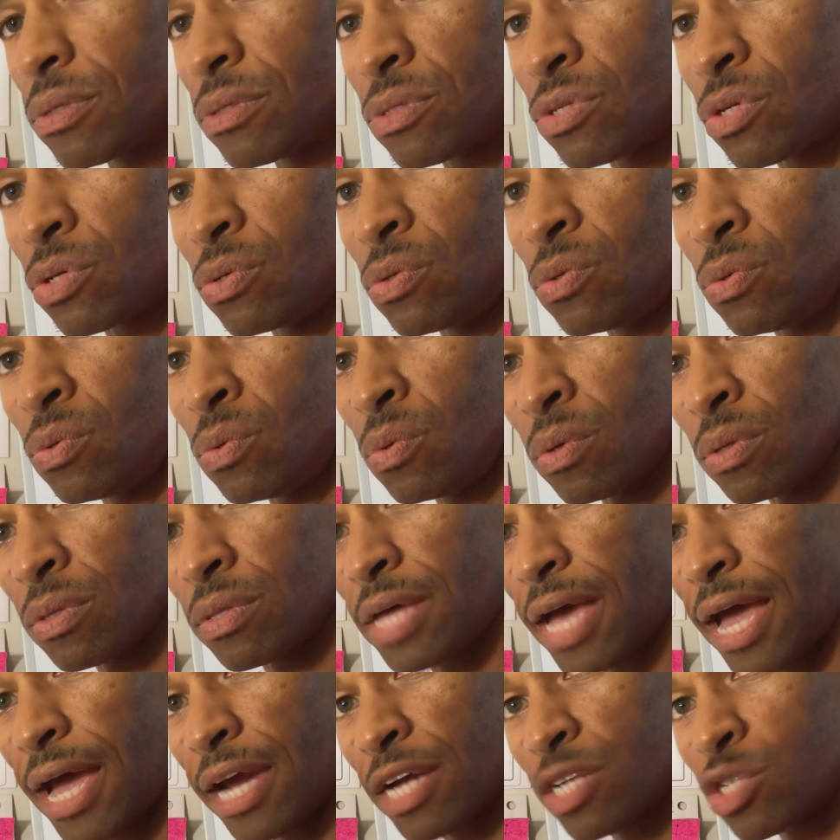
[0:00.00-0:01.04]
to
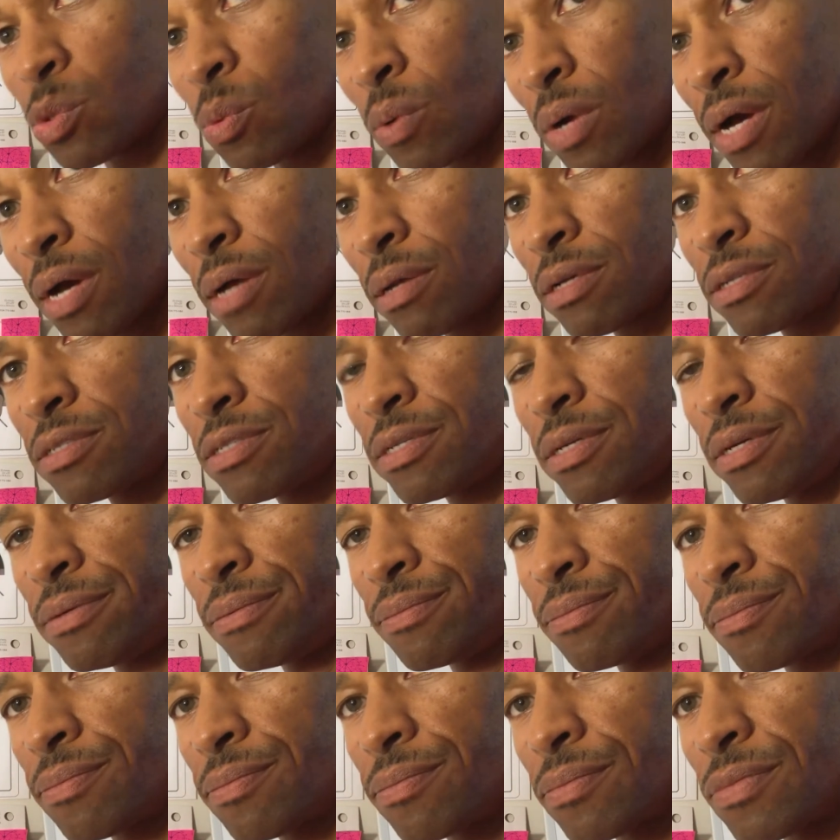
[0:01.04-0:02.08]
the actuality,
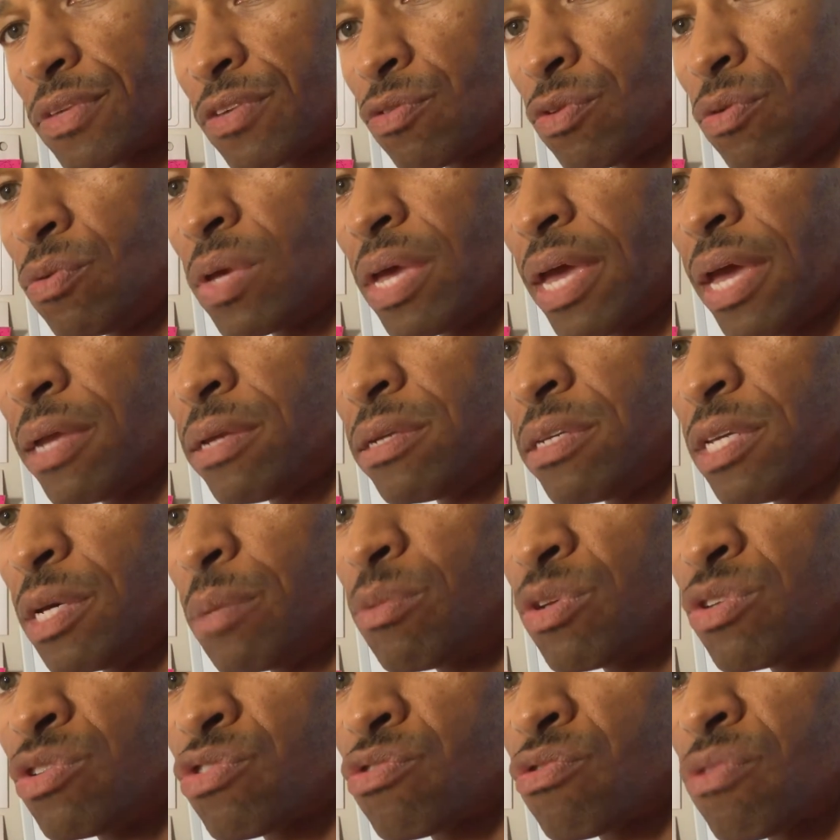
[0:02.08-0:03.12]
if you can't
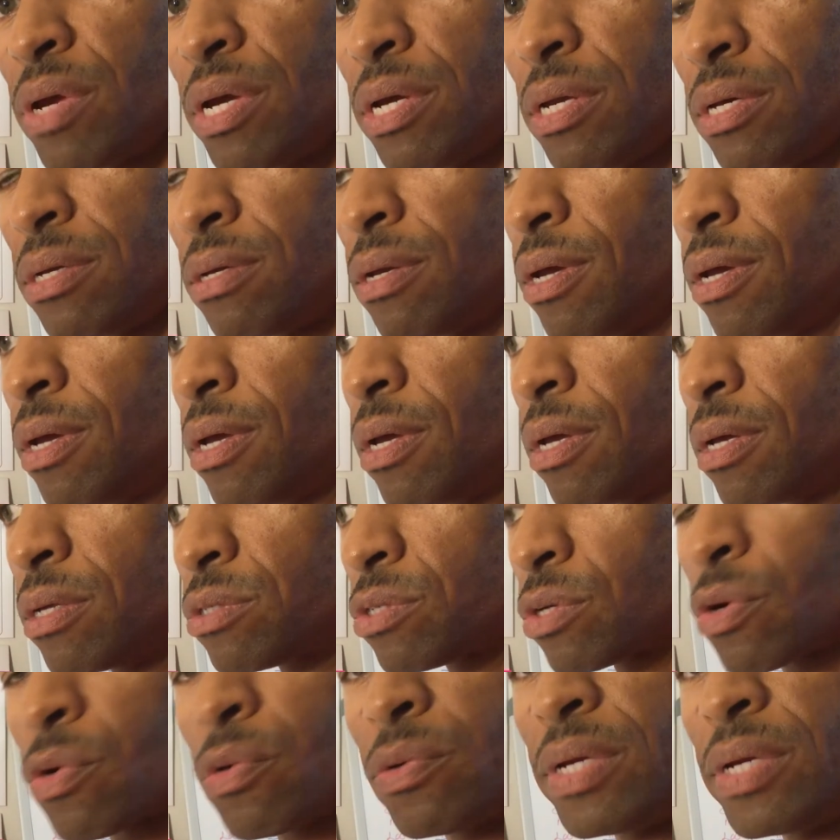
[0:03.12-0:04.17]
demonstrate it
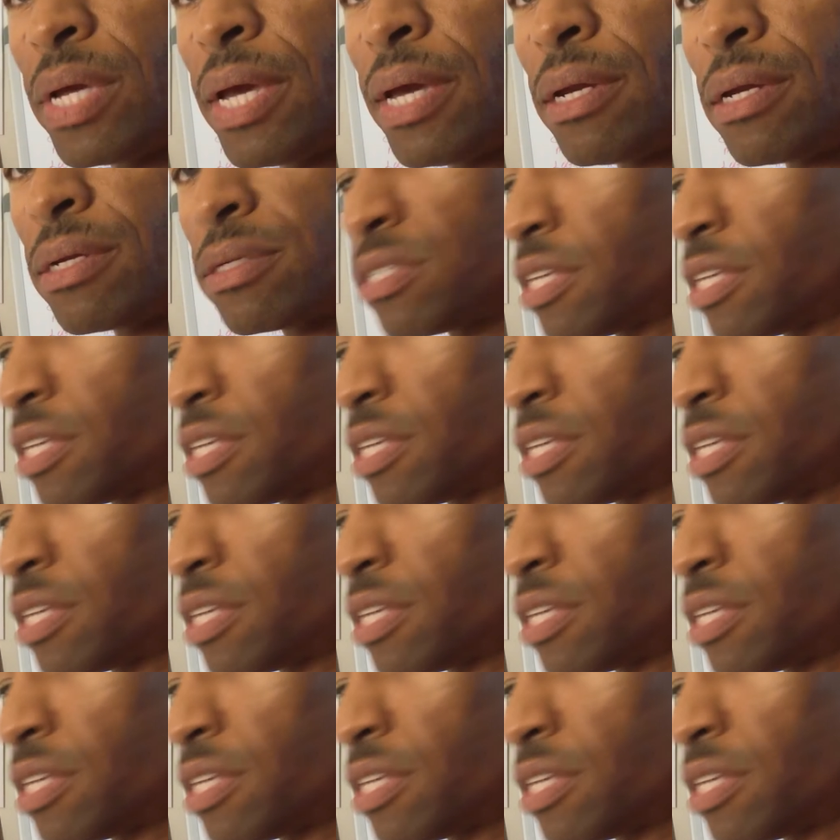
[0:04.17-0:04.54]
to create a